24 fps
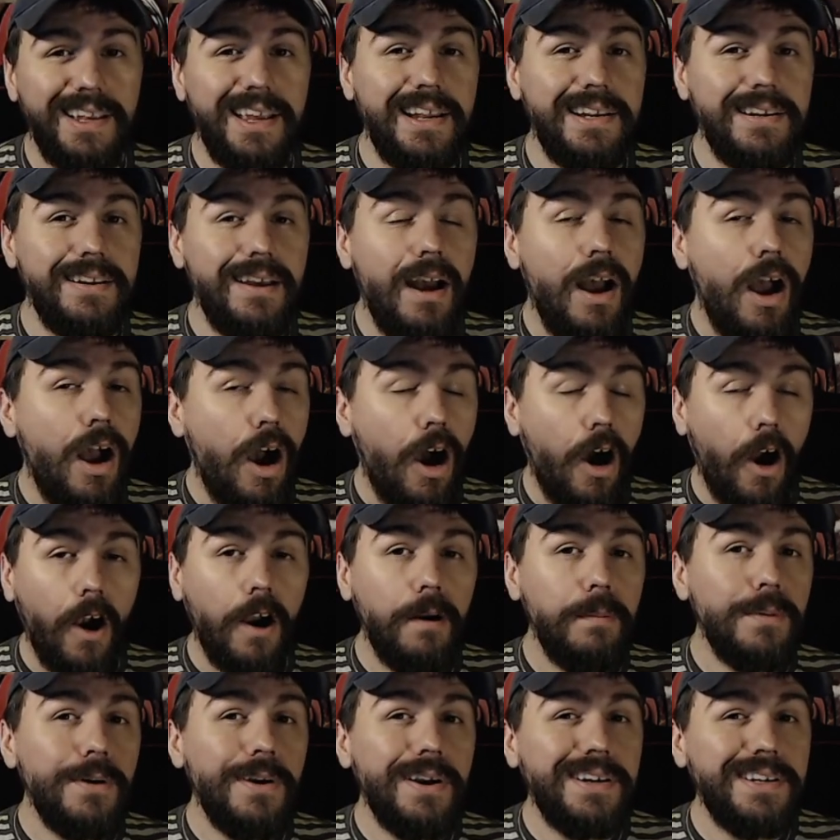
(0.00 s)
and
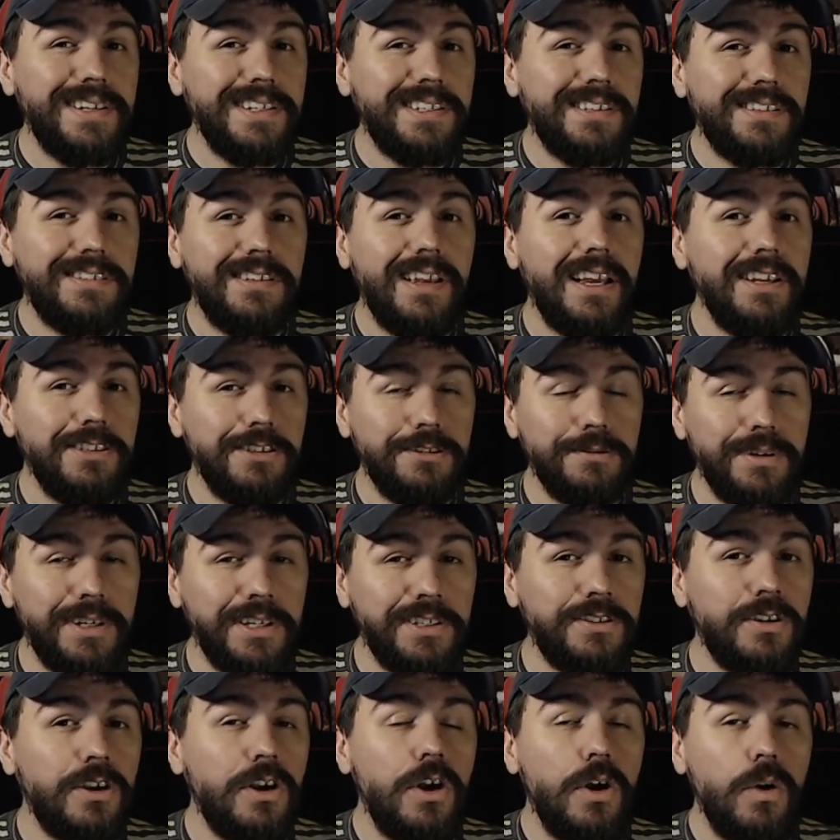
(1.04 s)
armor and
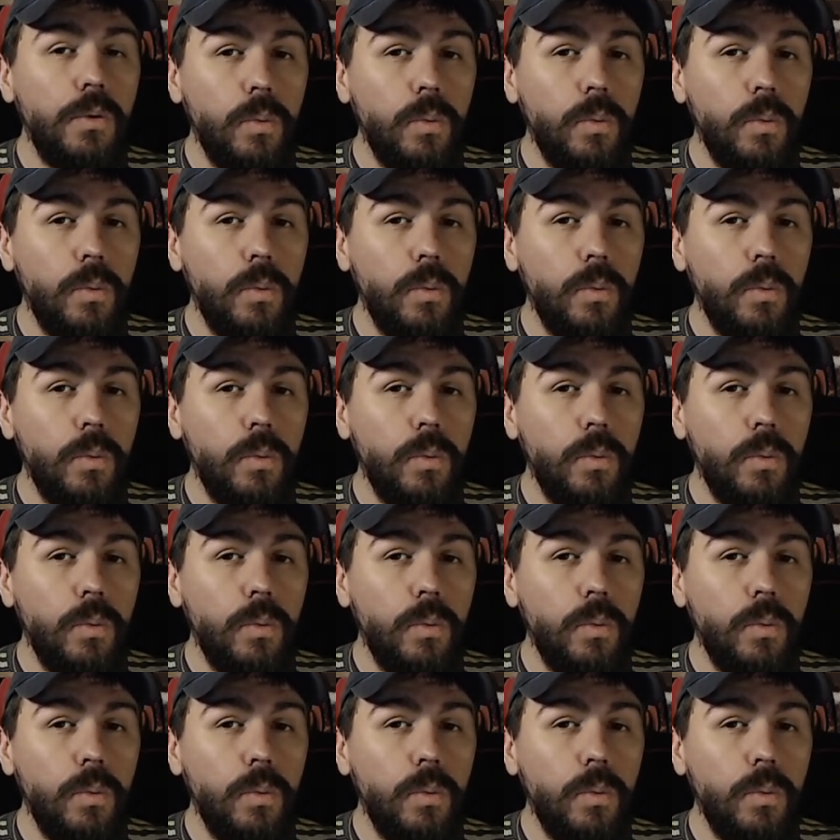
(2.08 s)
accessories